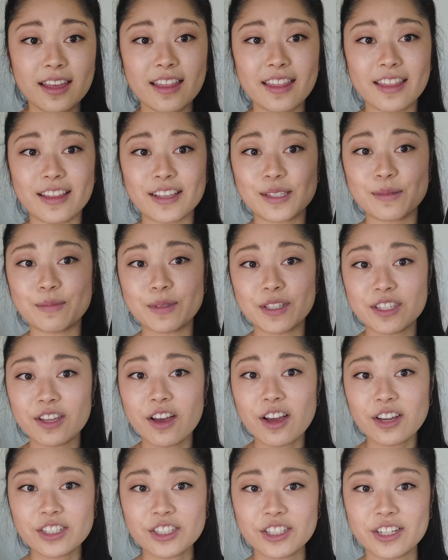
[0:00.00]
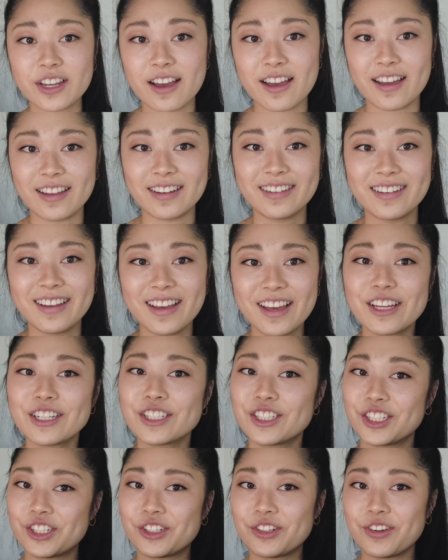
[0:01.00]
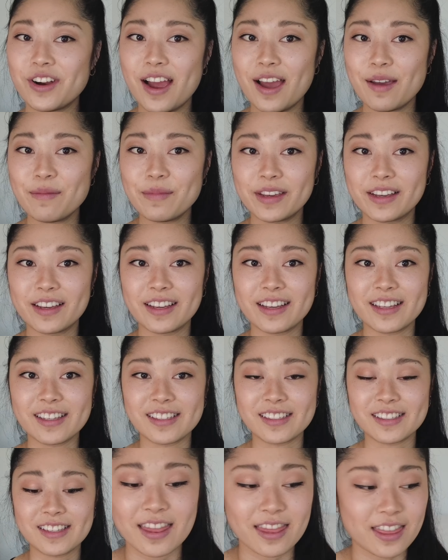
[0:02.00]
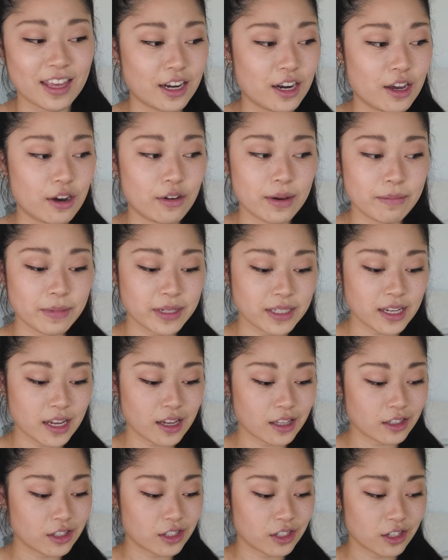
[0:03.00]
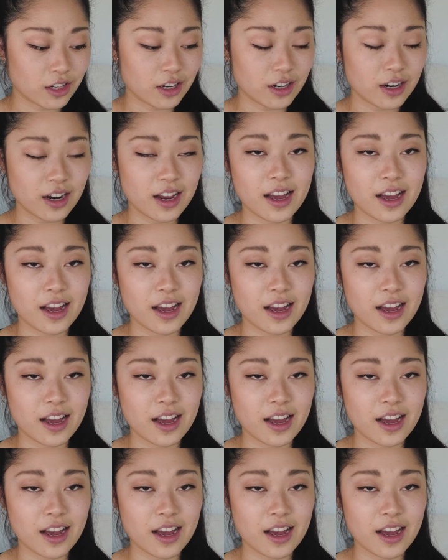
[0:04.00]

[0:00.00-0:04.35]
this massage gun to try because they know I'm a dancer.